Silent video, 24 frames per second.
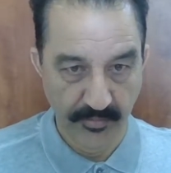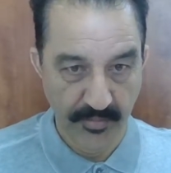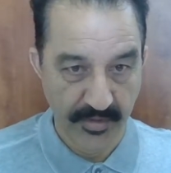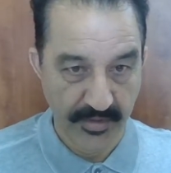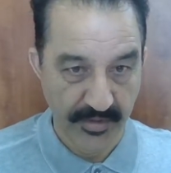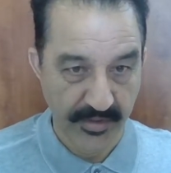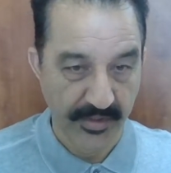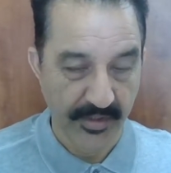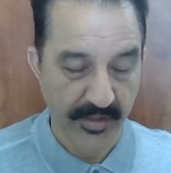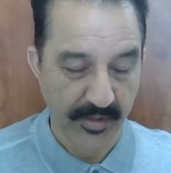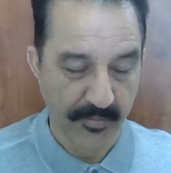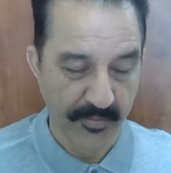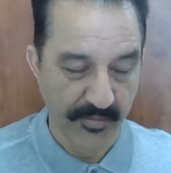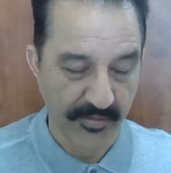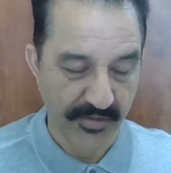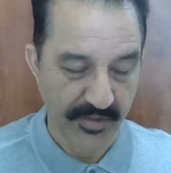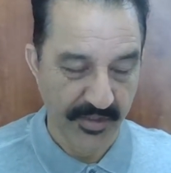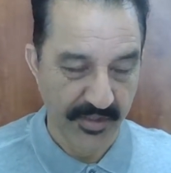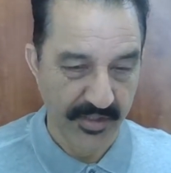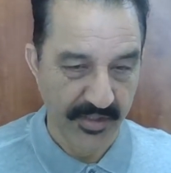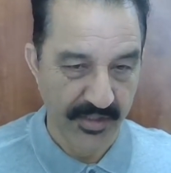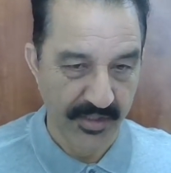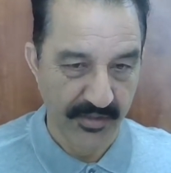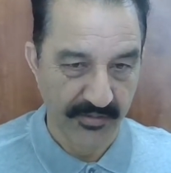bearing
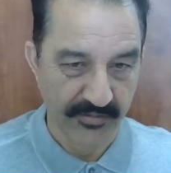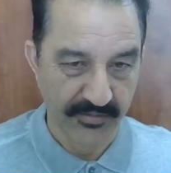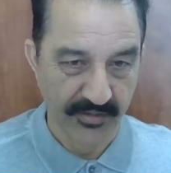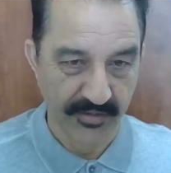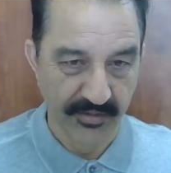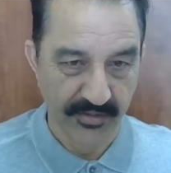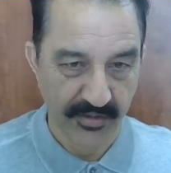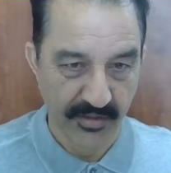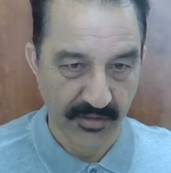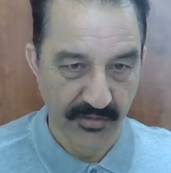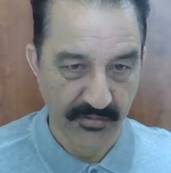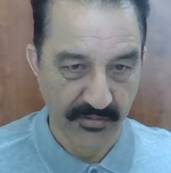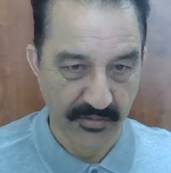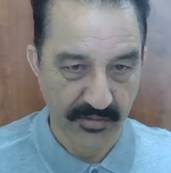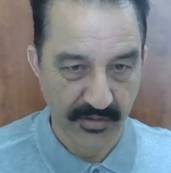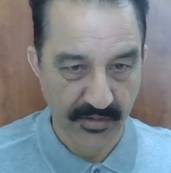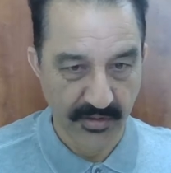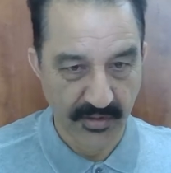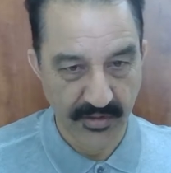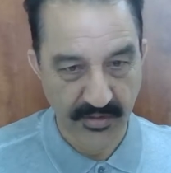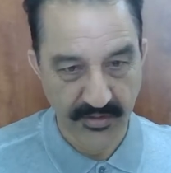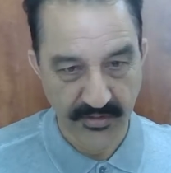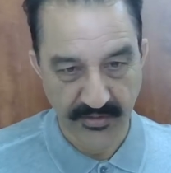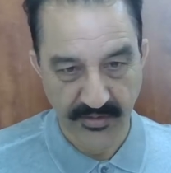capacity of the ground
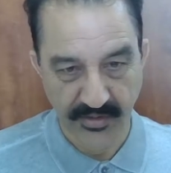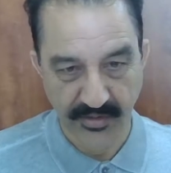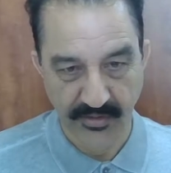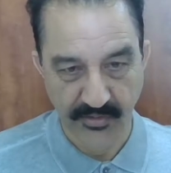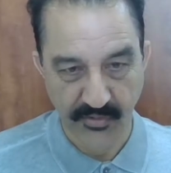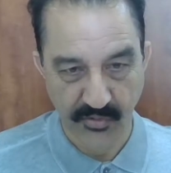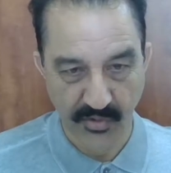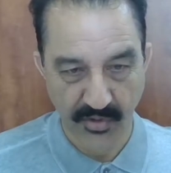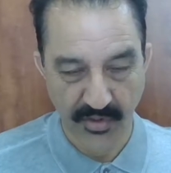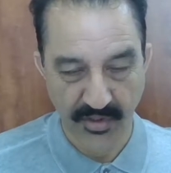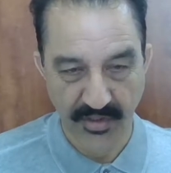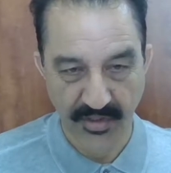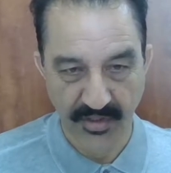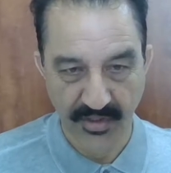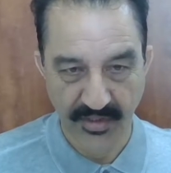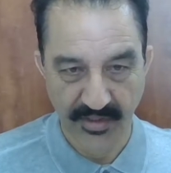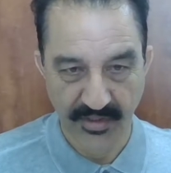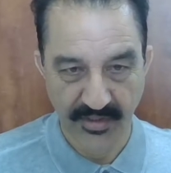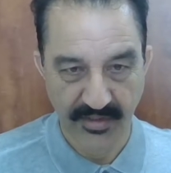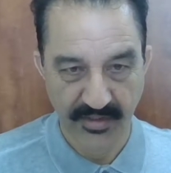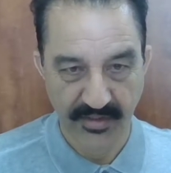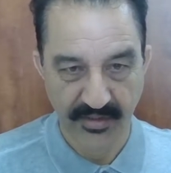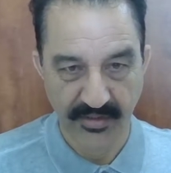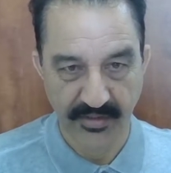or the soil
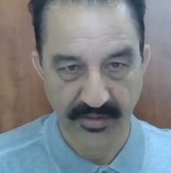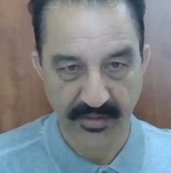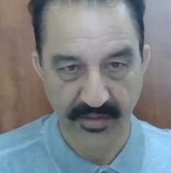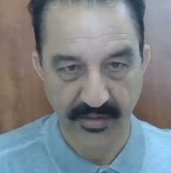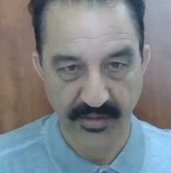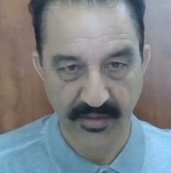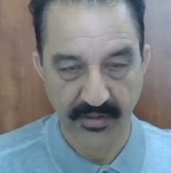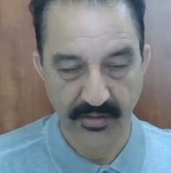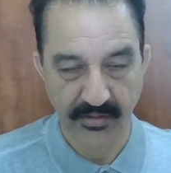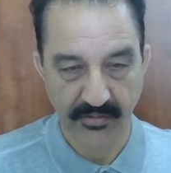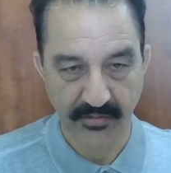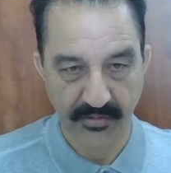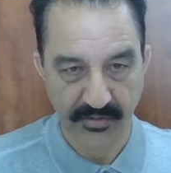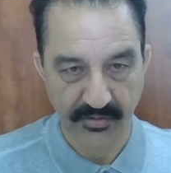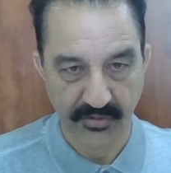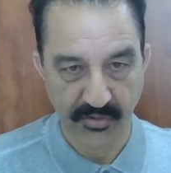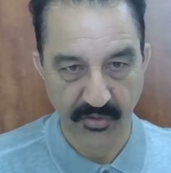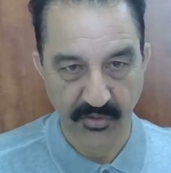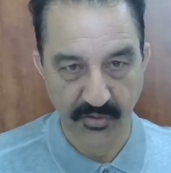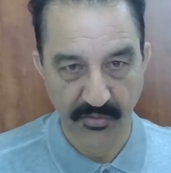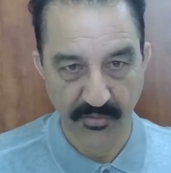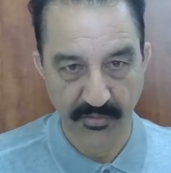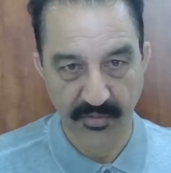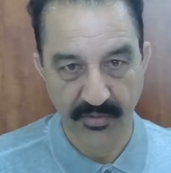and
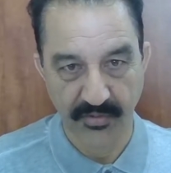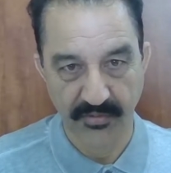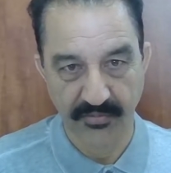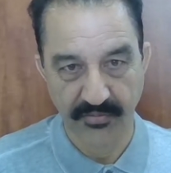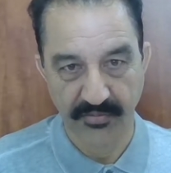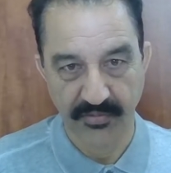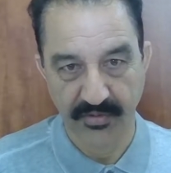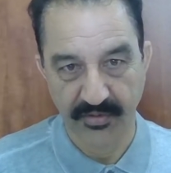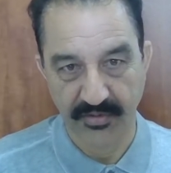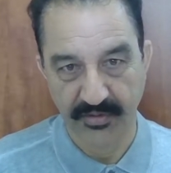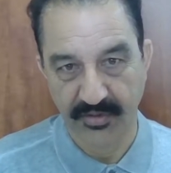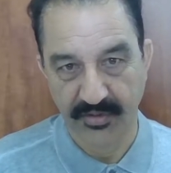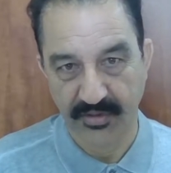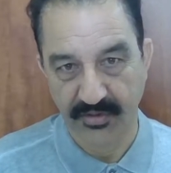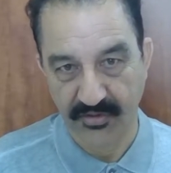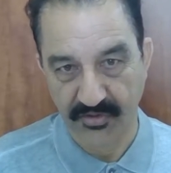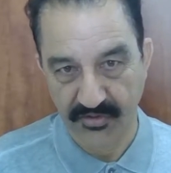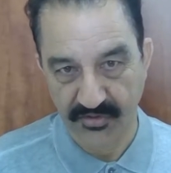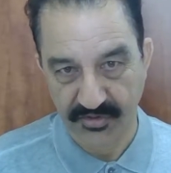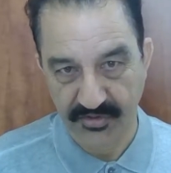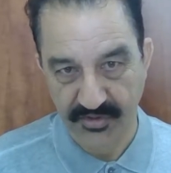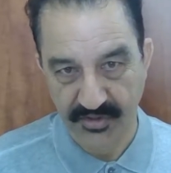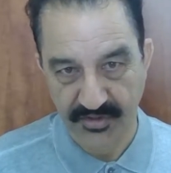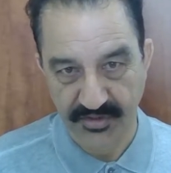also the
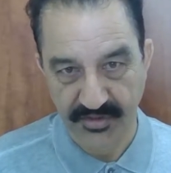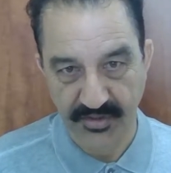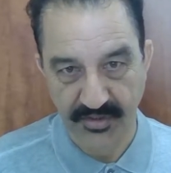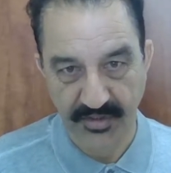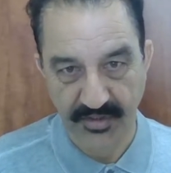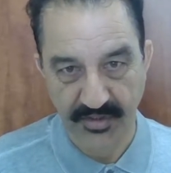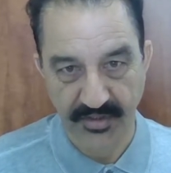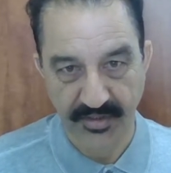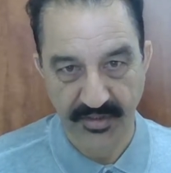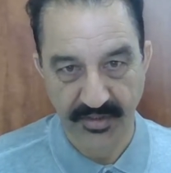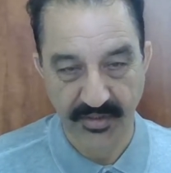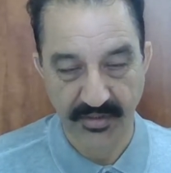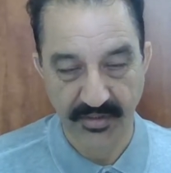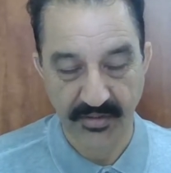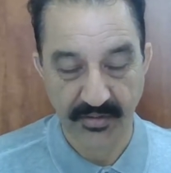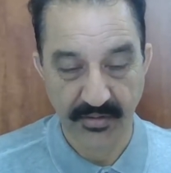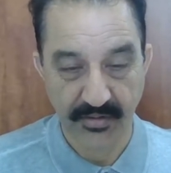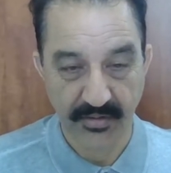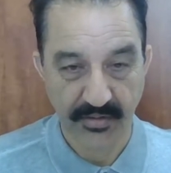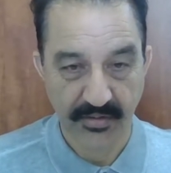construction area.